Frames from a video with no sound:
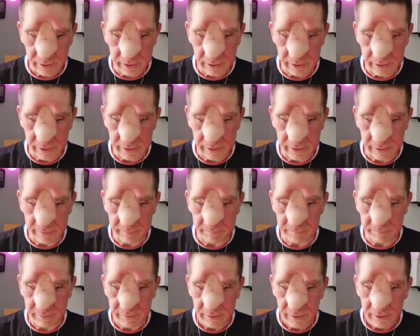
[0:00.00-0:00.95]
and
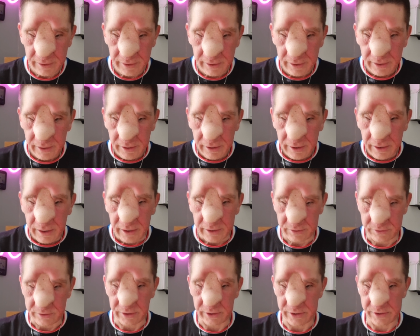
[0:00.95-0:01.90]

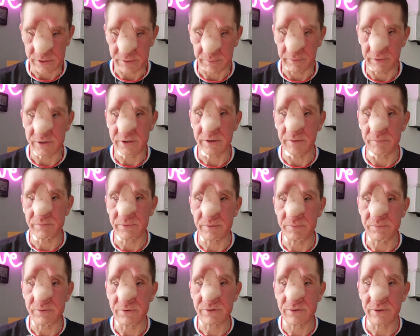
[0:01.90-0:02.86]
I'll tell you some of the
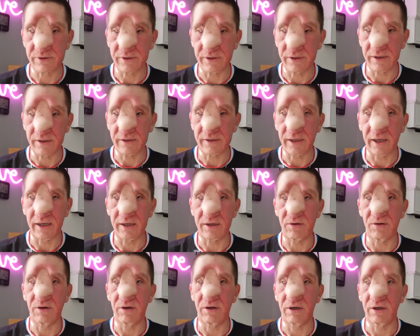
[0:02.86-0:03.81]
symptoms that I
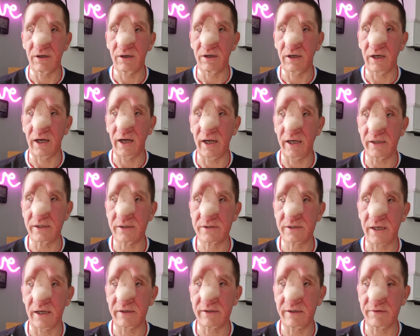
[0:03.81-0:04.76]
got. I
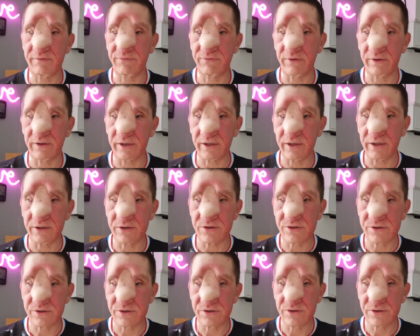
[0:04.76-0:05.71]
started feeling
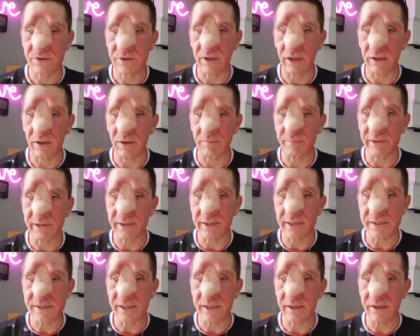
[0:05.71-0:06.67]
a little bit
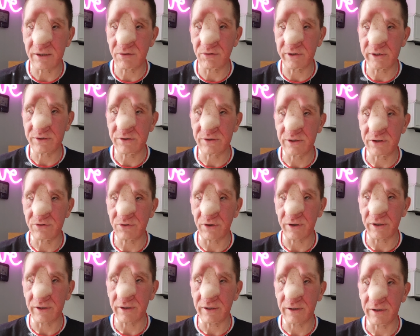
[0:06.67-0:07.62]
dizzy going to the
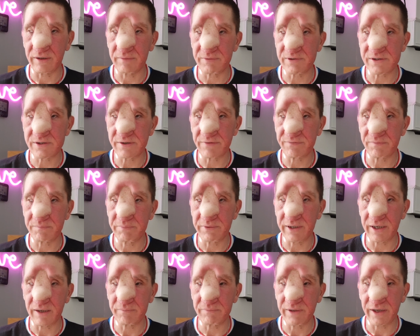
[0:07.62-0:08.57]
toilet about 7
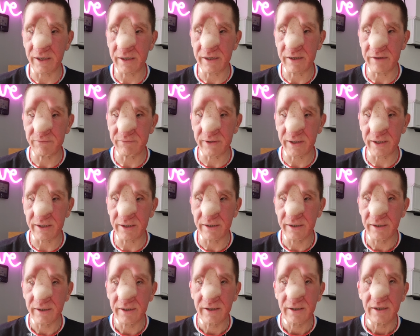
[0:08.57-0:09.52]
p.m. that evening.